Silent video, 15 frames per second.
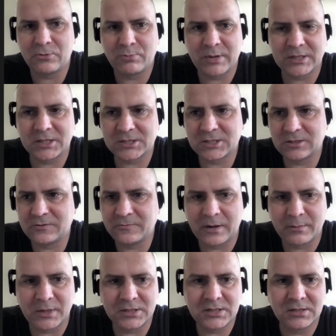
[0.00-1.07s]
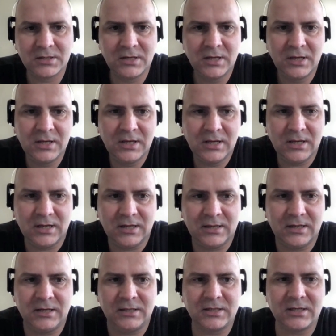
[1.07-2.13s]
our production environment.
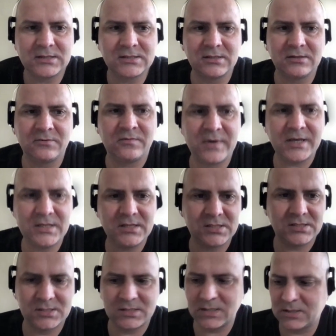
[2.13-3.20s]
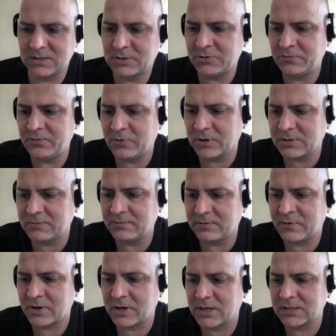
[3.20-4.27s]
Another ways to work
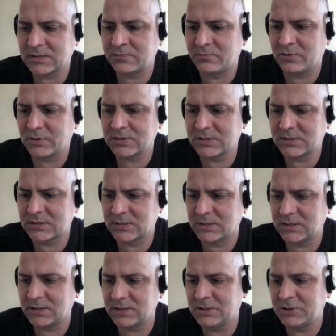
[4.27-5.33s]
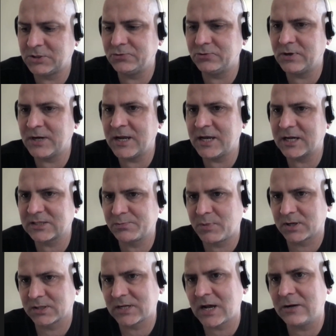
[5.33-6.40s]
for us was to
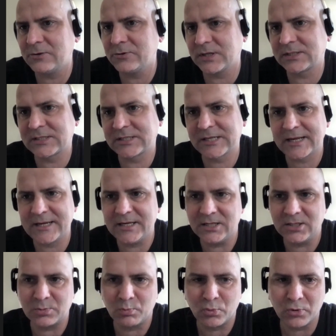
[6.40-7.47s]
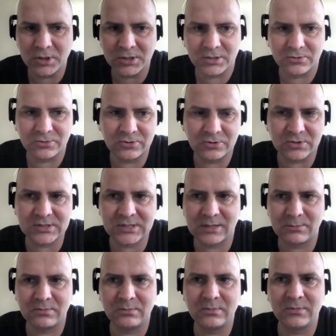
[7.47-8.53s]
export our trained model to
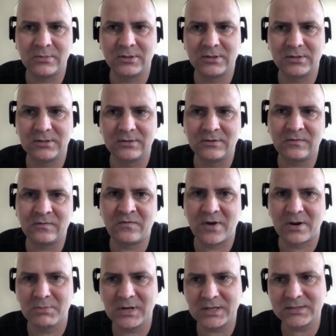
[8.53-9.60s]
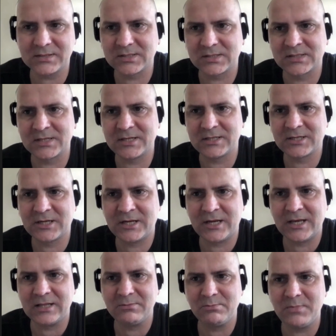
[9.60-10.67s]
some format that
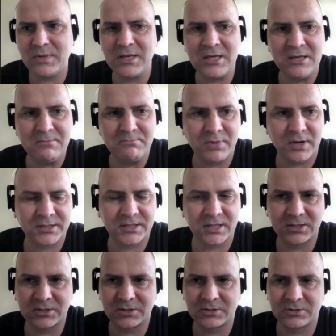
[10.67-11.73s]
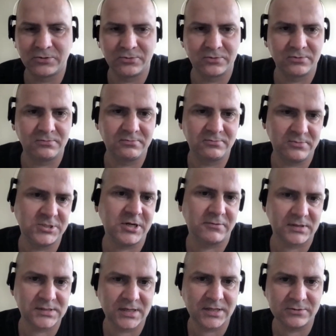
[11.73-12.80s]
can be imported on
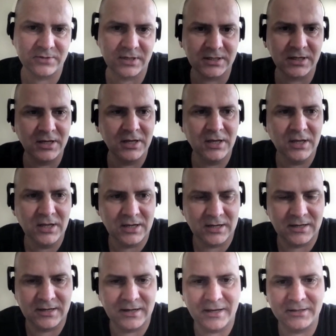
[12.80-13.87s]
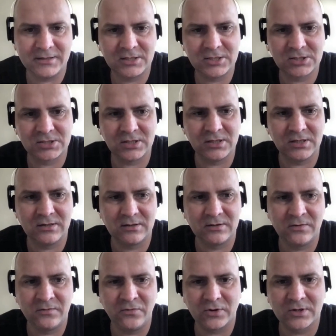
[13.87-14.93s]
Java side, like and
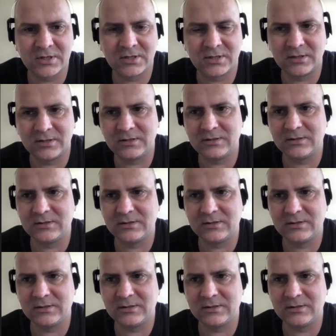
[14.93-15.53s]
work